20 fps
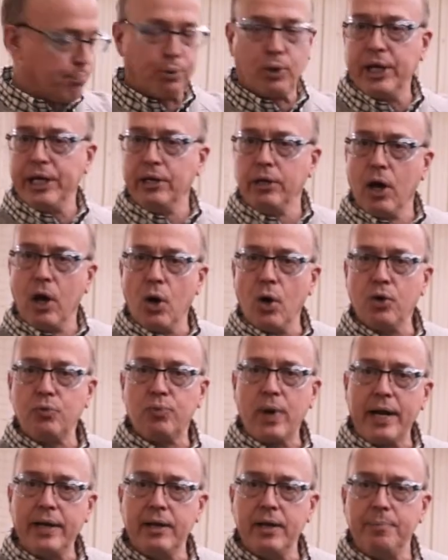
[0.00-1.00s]
preload,
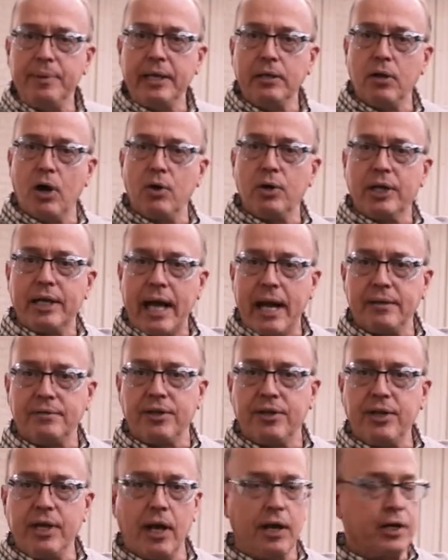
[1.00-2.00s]
ready to be loaded onto the